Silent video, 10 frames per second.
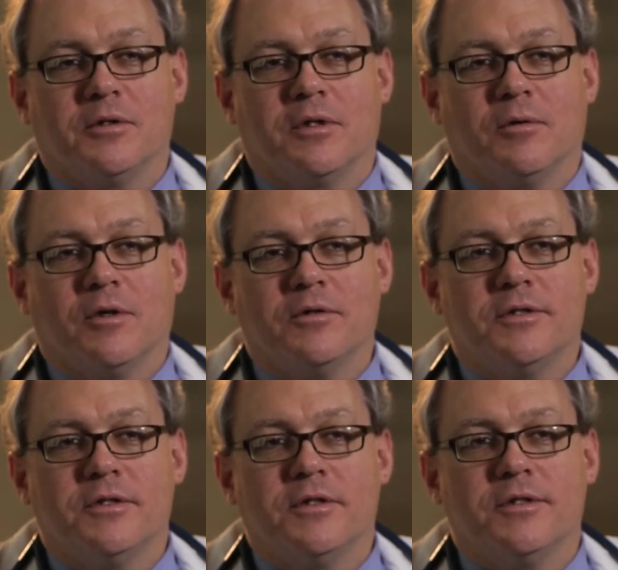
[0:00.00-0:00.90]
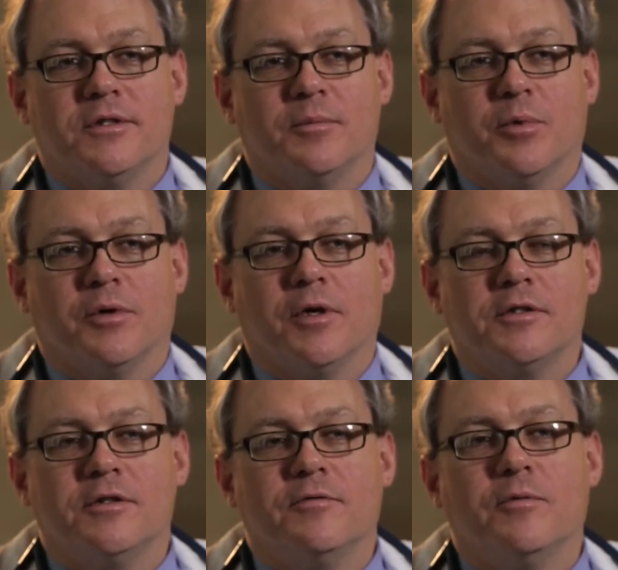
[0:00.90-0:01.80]
sclerosis is the
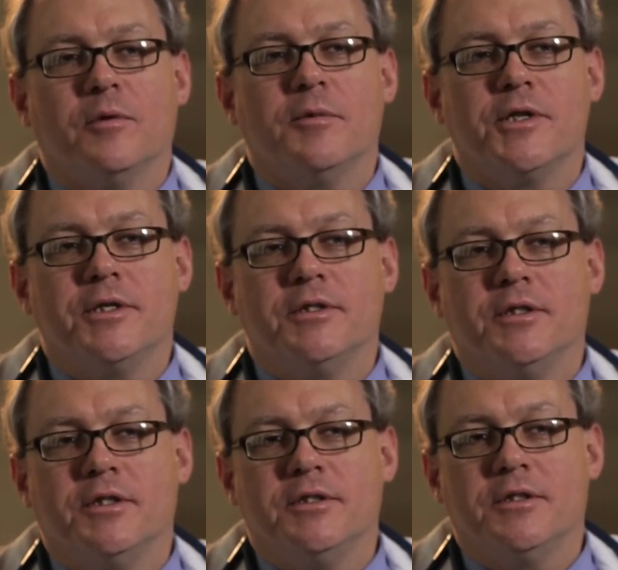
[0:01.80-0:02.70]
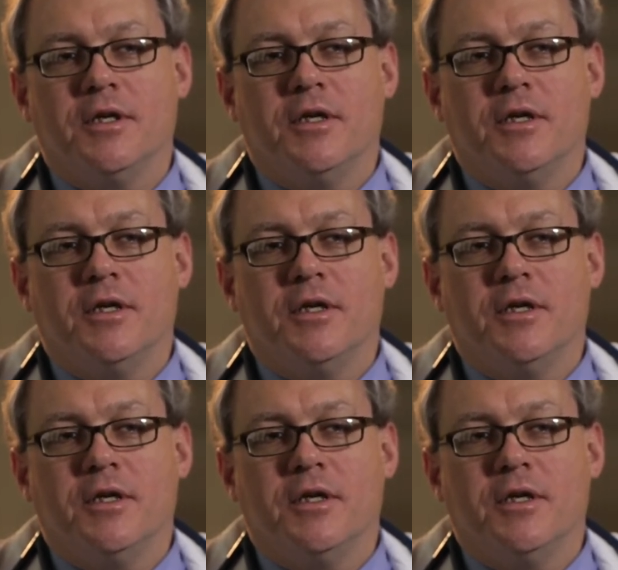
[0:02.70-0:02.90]
progressive form of the disease.